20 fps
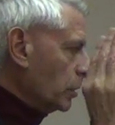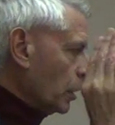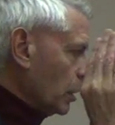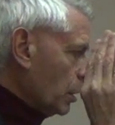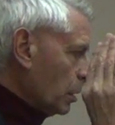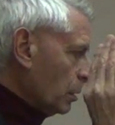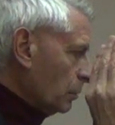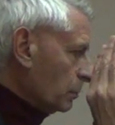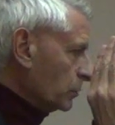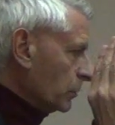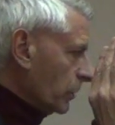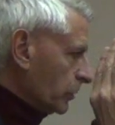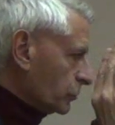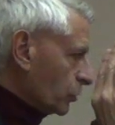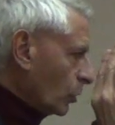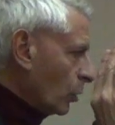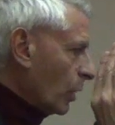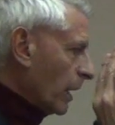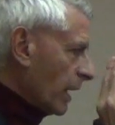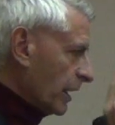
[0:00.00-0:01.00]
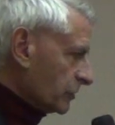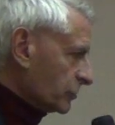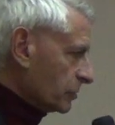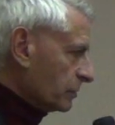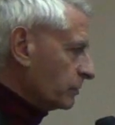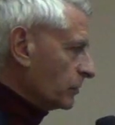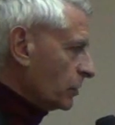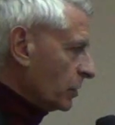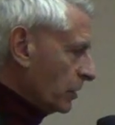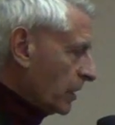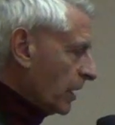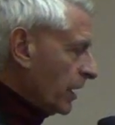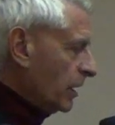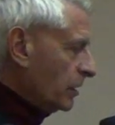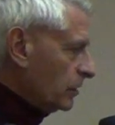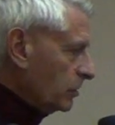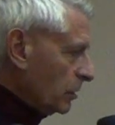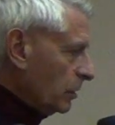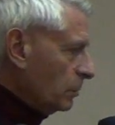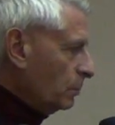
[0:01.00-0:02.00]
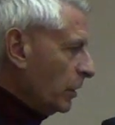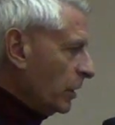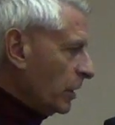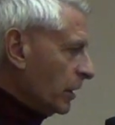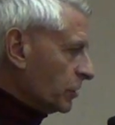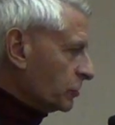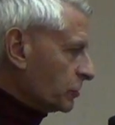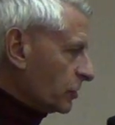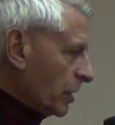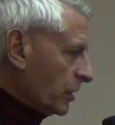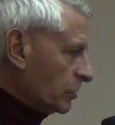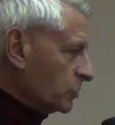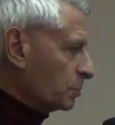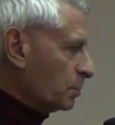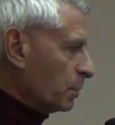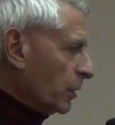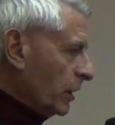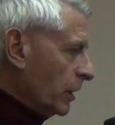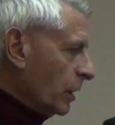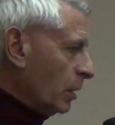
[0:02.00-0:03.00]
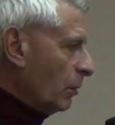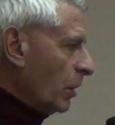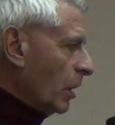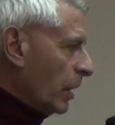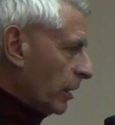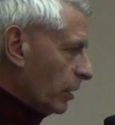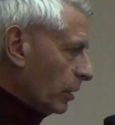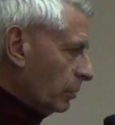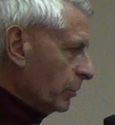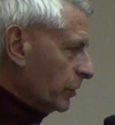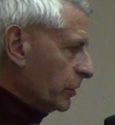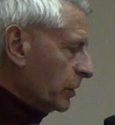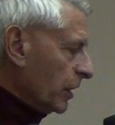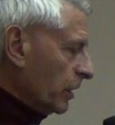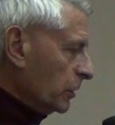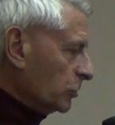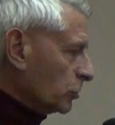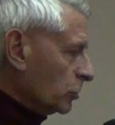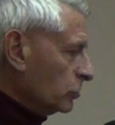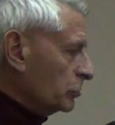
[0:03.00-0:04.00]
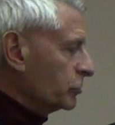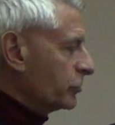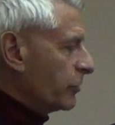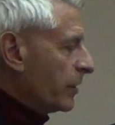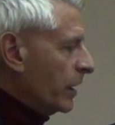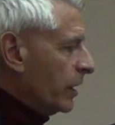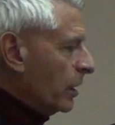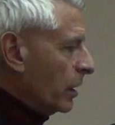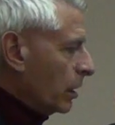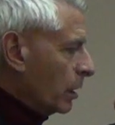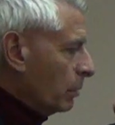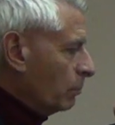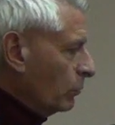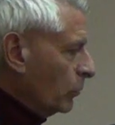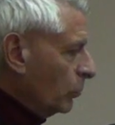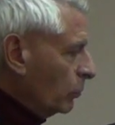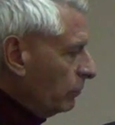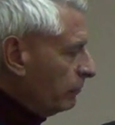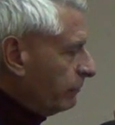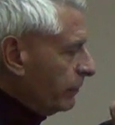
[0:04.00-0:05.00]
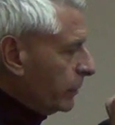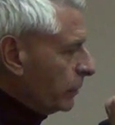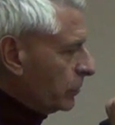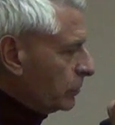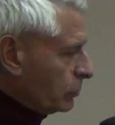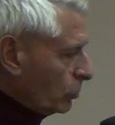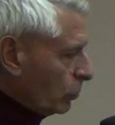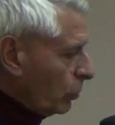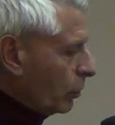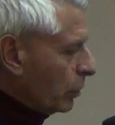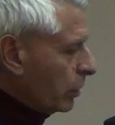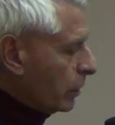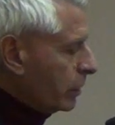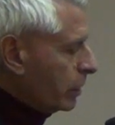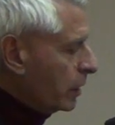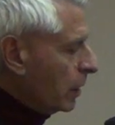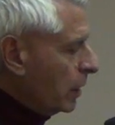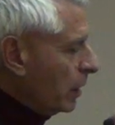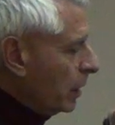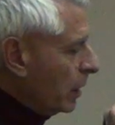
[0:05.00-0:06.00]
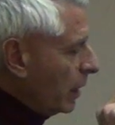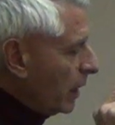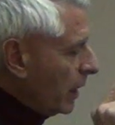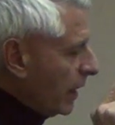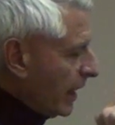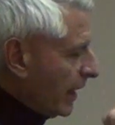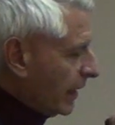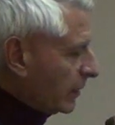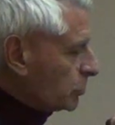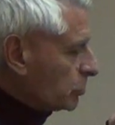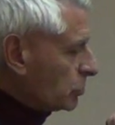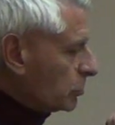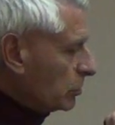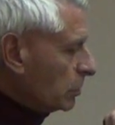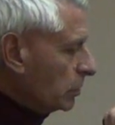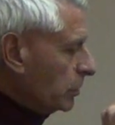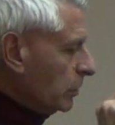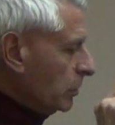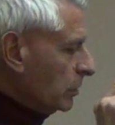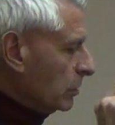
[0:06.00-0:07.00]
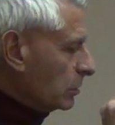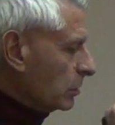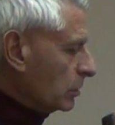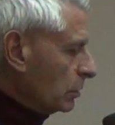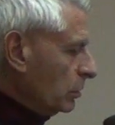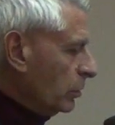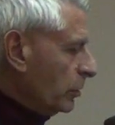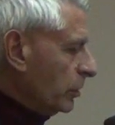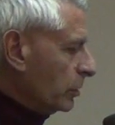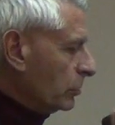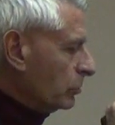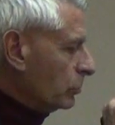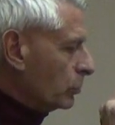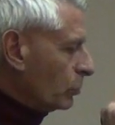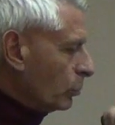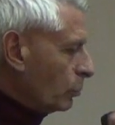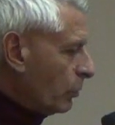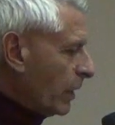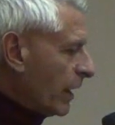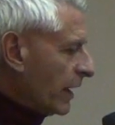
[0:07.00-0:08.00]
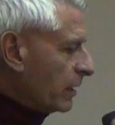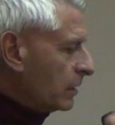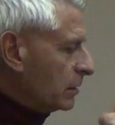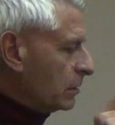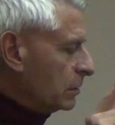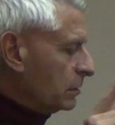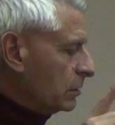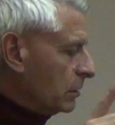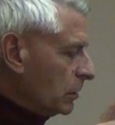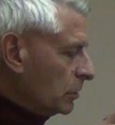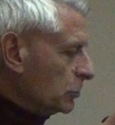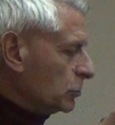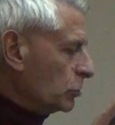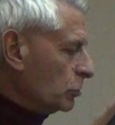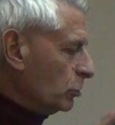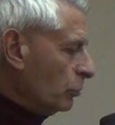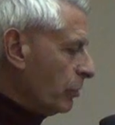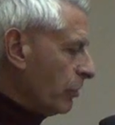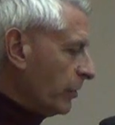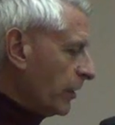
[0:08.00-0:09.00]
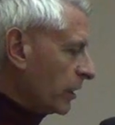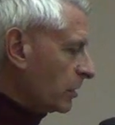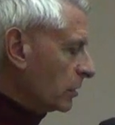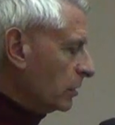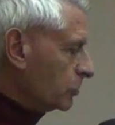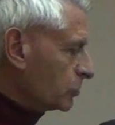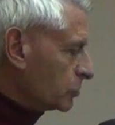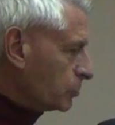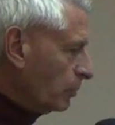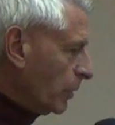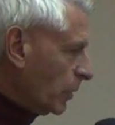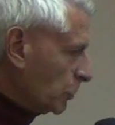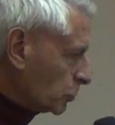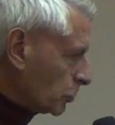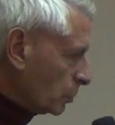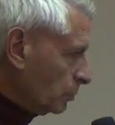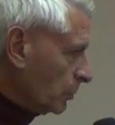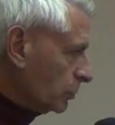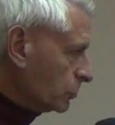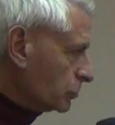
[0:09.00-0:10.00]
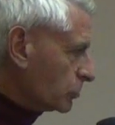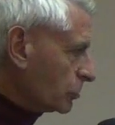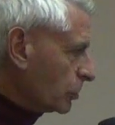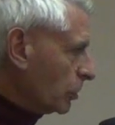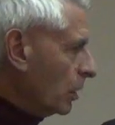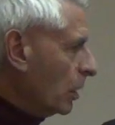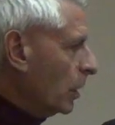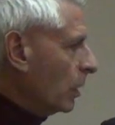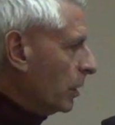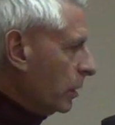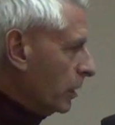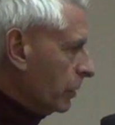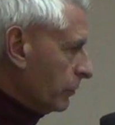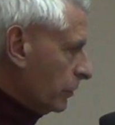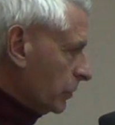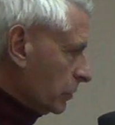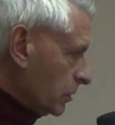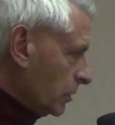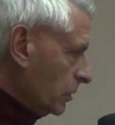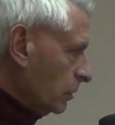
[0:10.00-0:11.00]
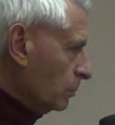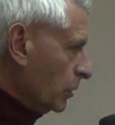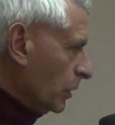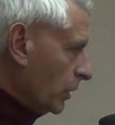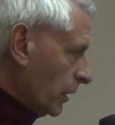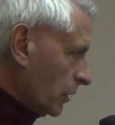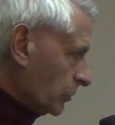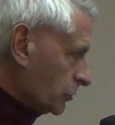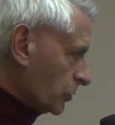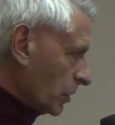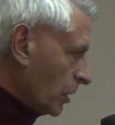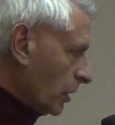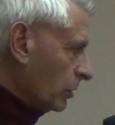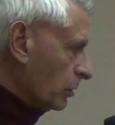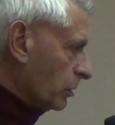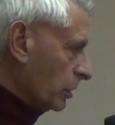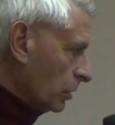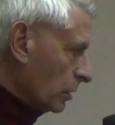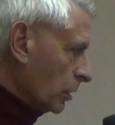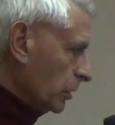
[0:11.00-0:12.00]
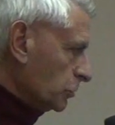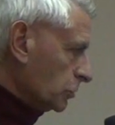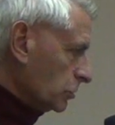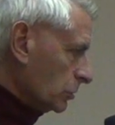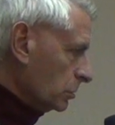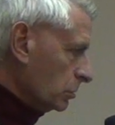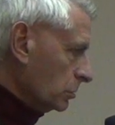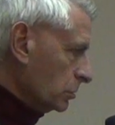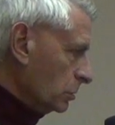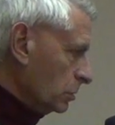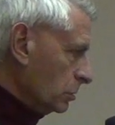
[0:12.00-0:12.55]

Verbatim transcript: Uh, so as of today, TBS has BMI limitations. They are moving toward actually including direct tissue thickness measurements in the TBS calculation.